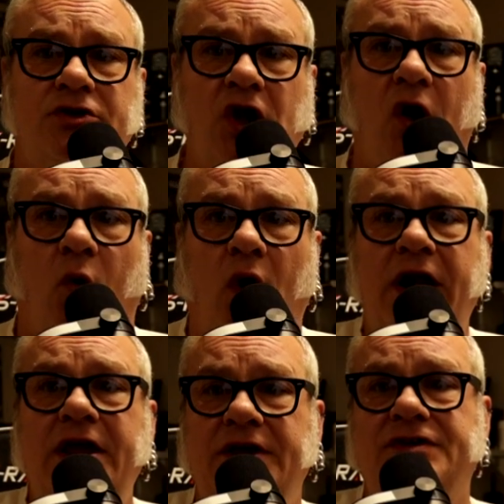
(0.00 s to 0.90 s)
So, what
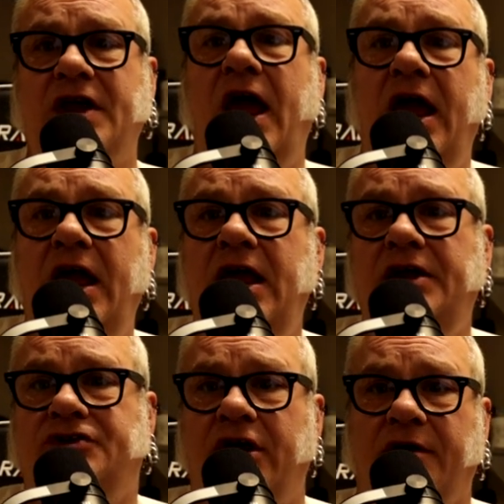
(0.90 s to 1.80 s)
is
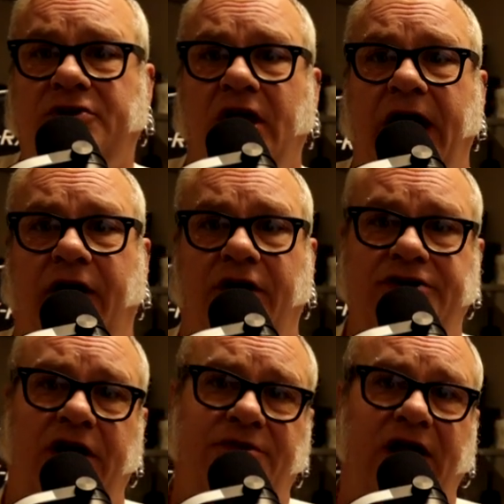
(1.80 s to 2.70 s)
a Jacob's ladder? A
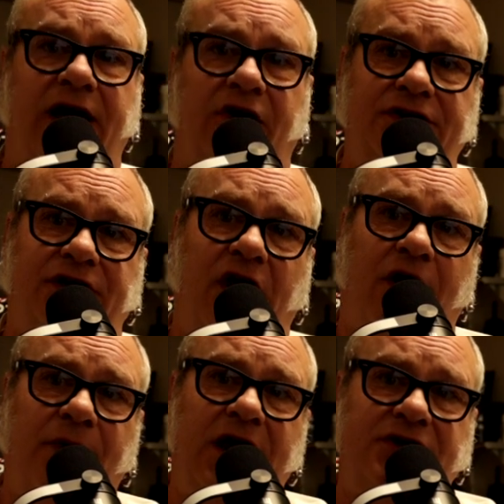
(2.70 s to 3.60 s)
Jacob's ladder is a
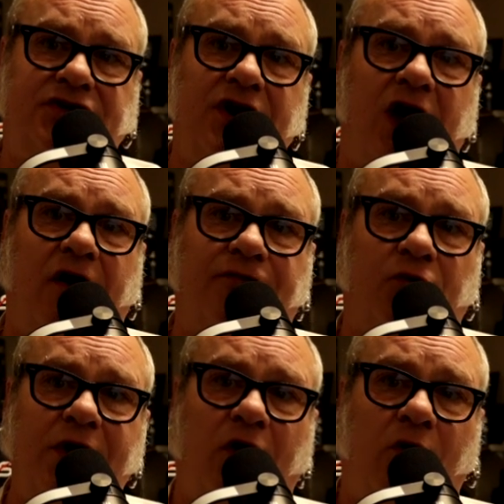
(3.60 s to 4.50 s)
combination of
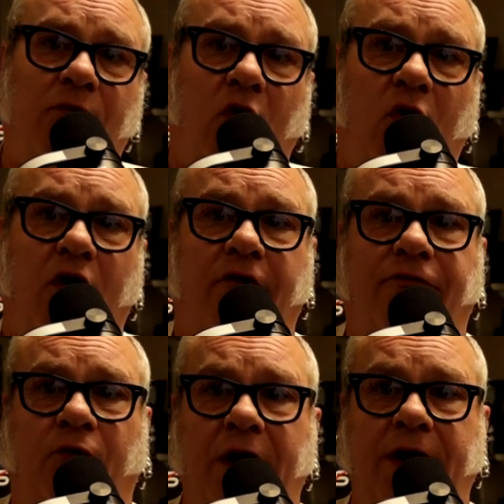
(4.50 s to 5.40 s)
three or more
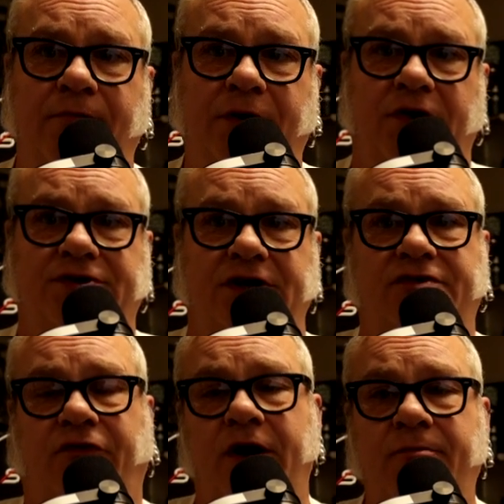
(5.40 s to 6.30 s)
frenum
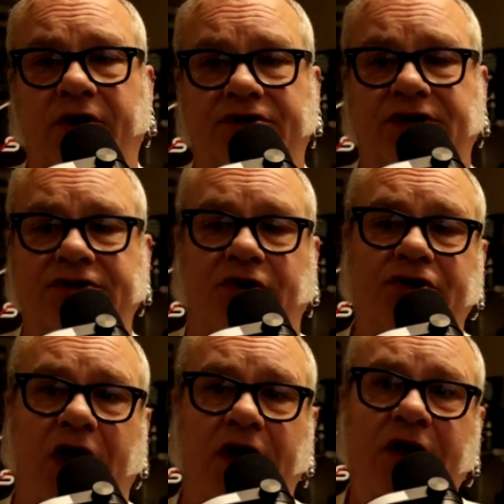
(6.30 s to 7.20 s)
piercings. Frenum piercings are
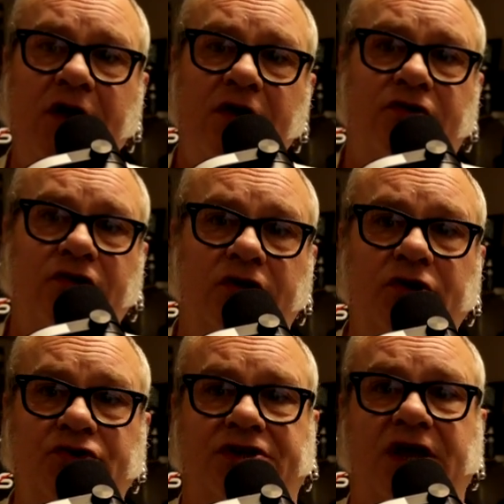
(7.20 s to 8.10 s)
done through the
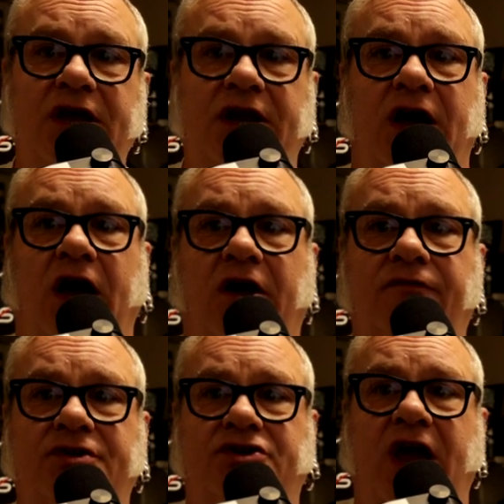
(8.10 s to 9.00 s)
loose skin
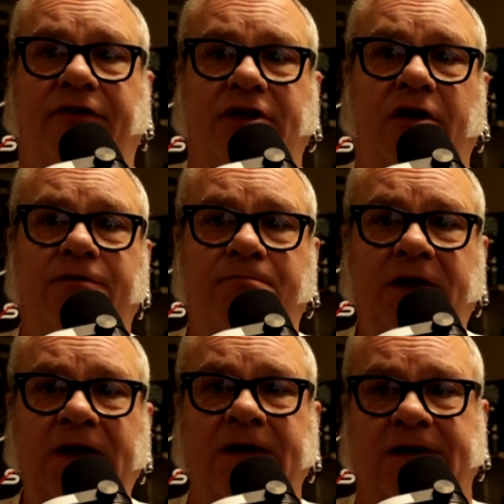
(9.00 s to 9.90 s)
of the shaft of the
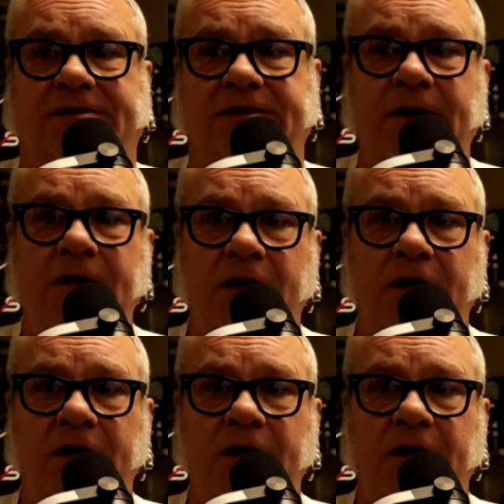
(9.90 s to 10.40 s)
penis